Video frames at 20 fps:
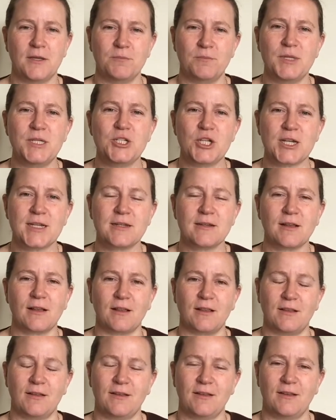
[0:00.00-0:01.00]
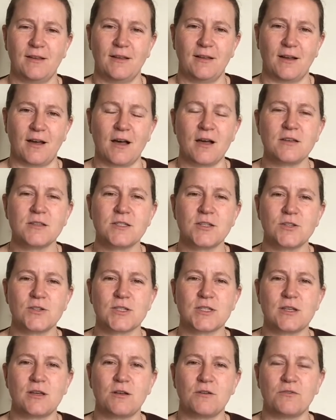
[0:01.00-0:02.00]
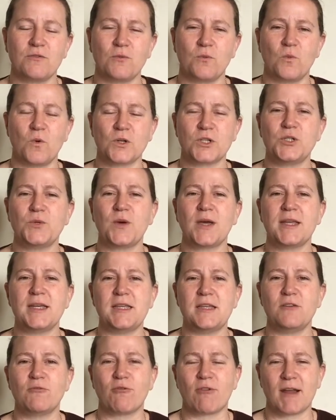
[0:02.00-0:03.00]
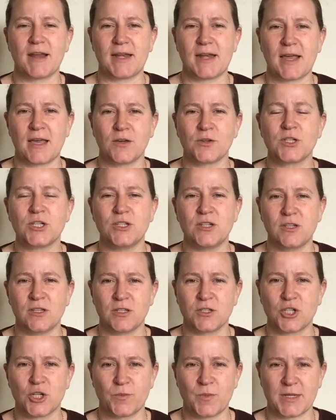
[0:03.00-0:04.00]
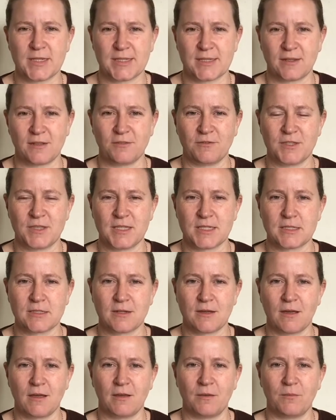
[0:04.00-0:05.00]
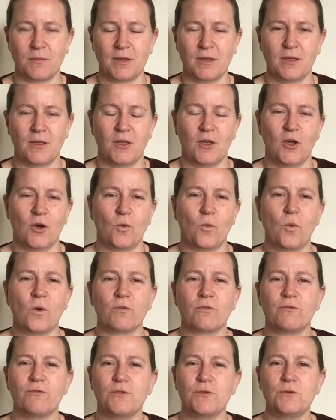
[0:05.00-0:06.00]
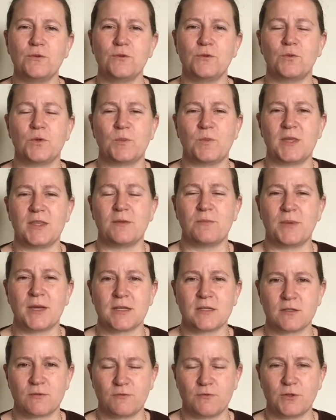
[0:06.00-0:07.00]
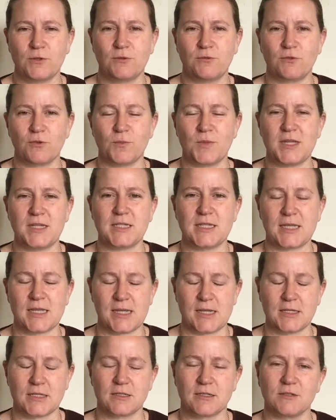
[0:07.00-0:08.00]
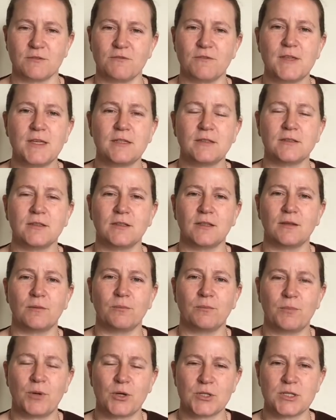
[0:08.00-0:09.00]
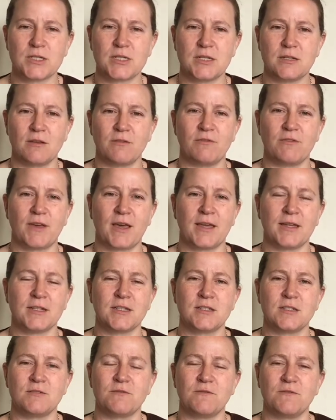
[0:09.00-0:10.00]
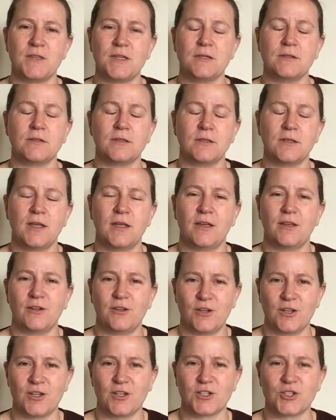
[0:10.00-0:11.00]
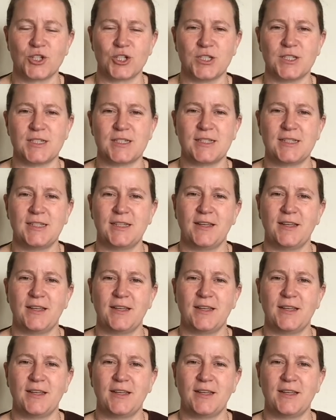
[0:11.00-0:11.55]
Be gentle. Ask yourself, what do I need right now to nurture myself in this time? What food would be the best food for me to eat to feel positive and to feel nurtured?